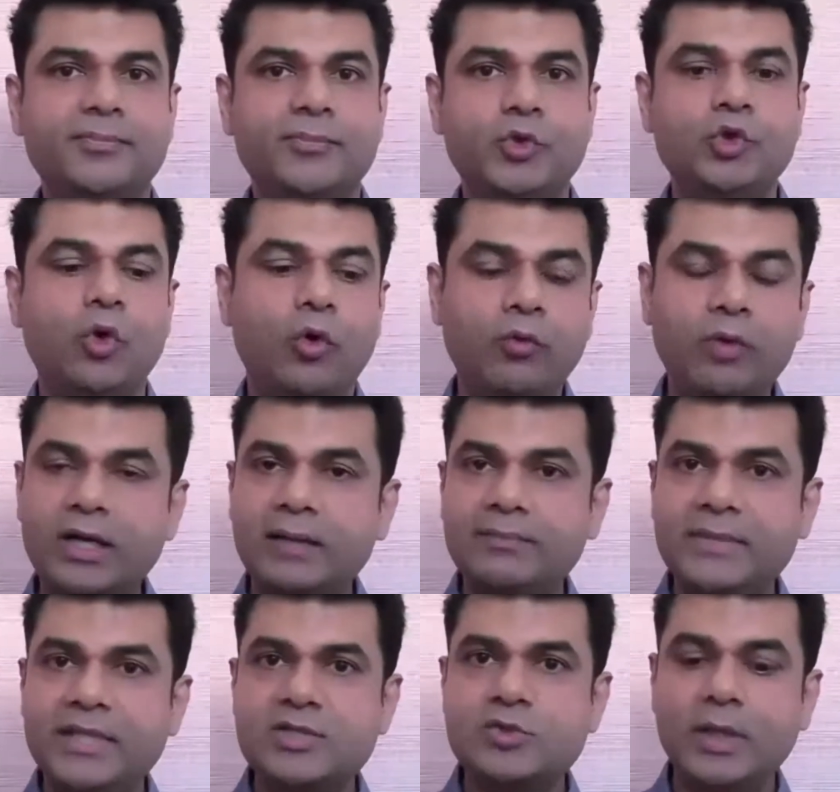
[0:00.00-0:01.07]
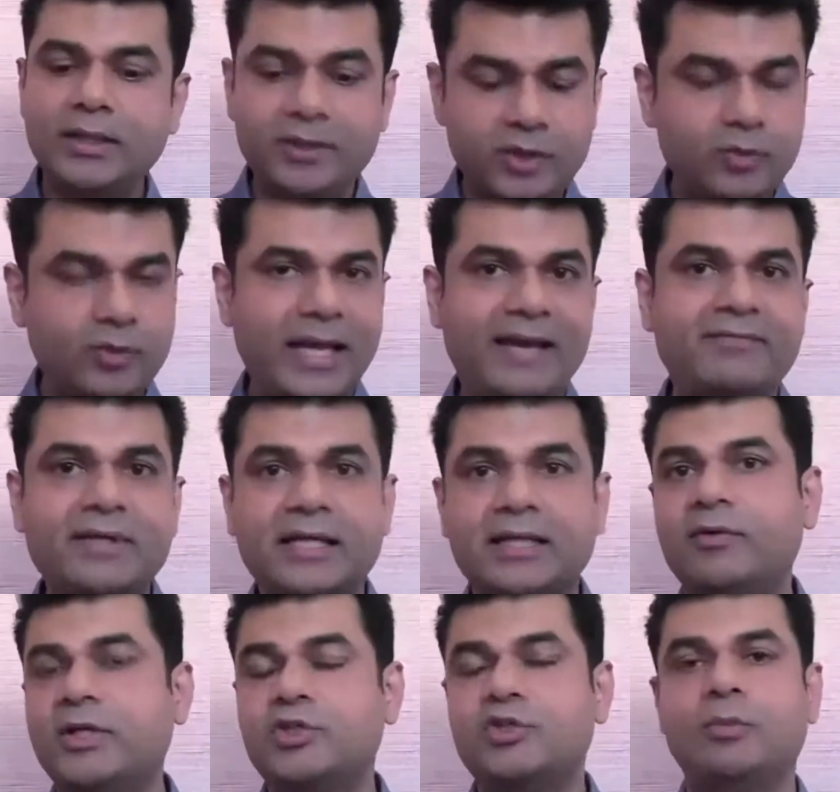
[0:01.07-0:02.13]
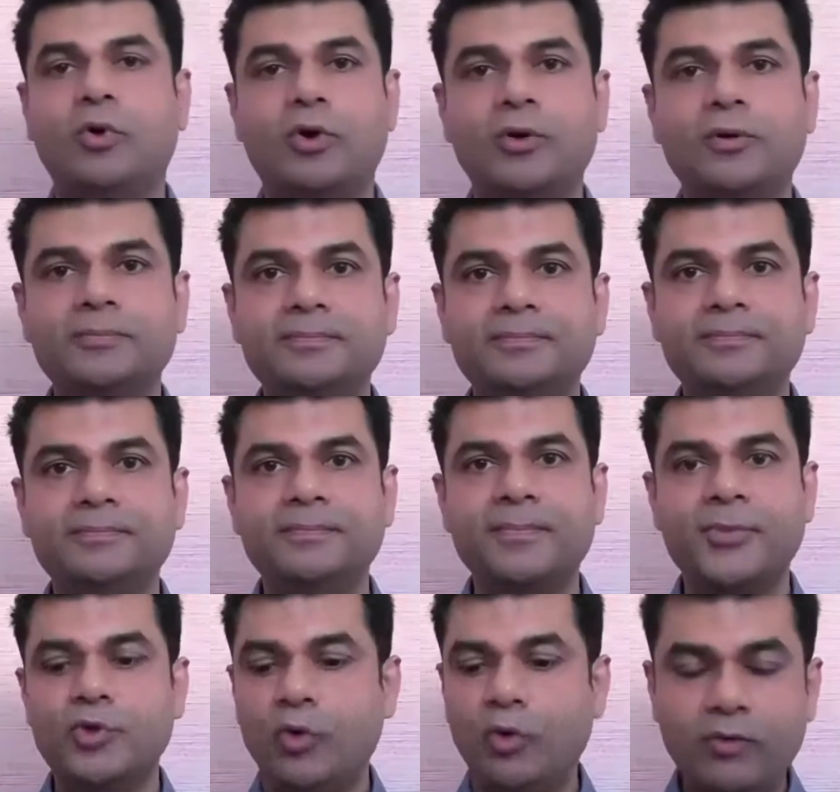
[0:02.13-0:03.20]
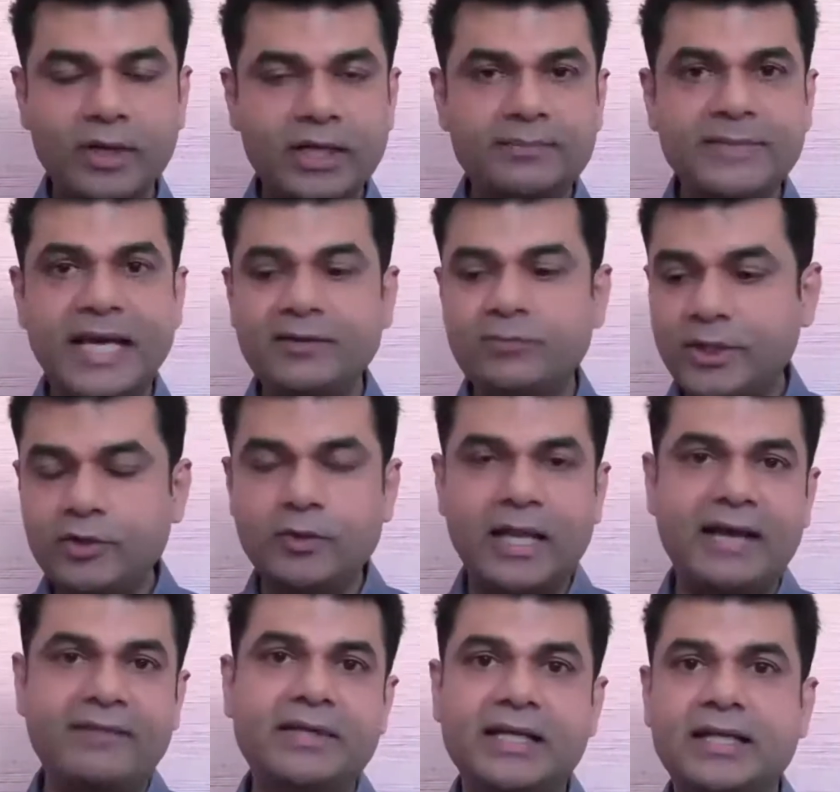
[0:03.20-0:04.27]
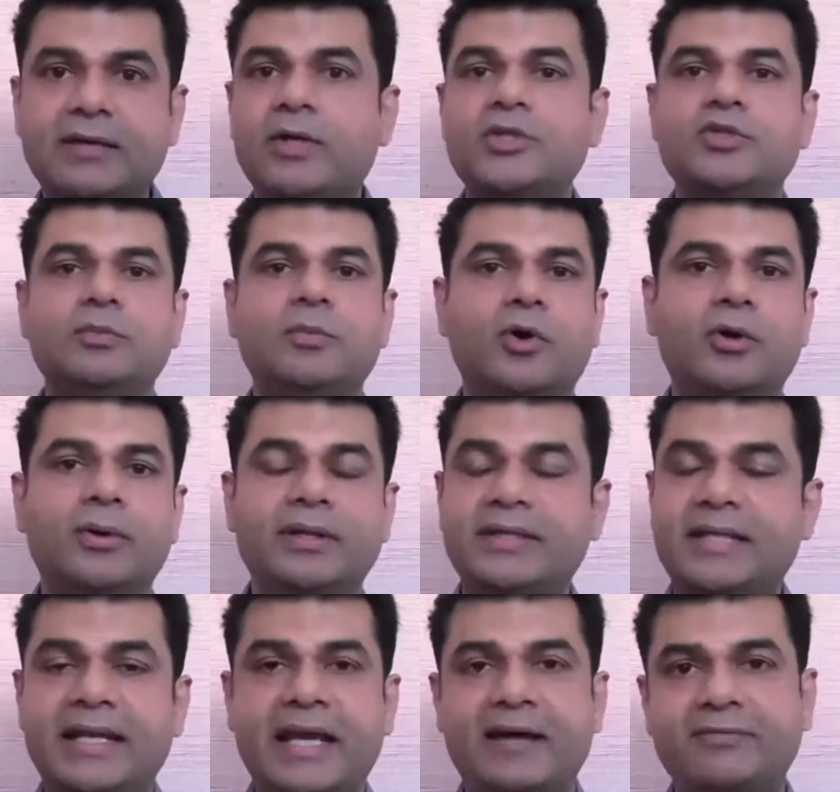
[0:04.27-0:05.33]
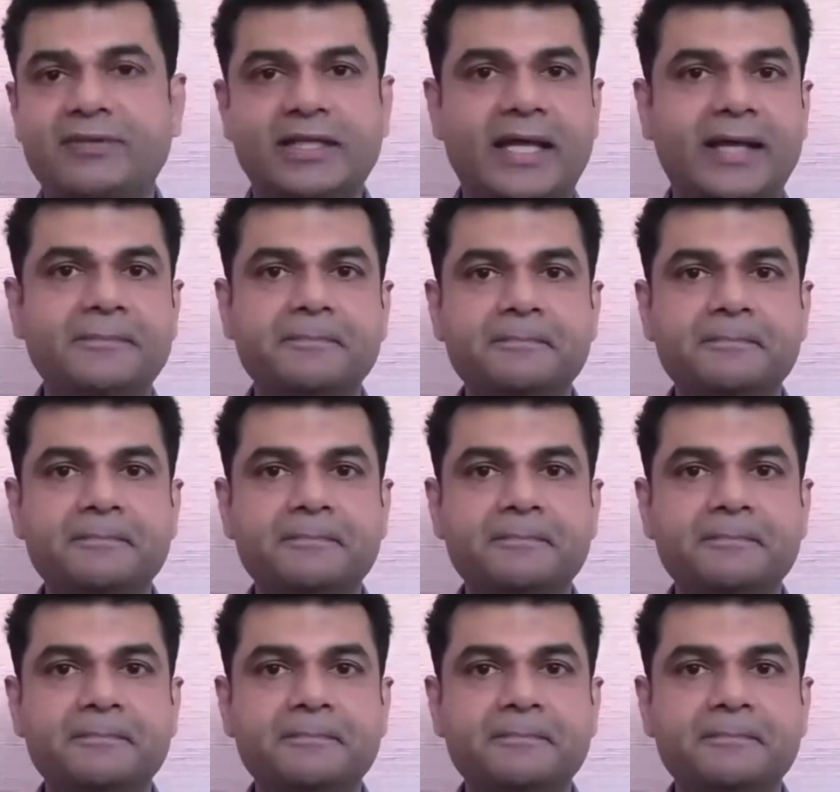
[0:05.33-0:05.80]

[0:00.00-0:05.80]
You overcome this one, you will have another one tomorrow. You overcome that one, you will have another one tomorrow, the day after that.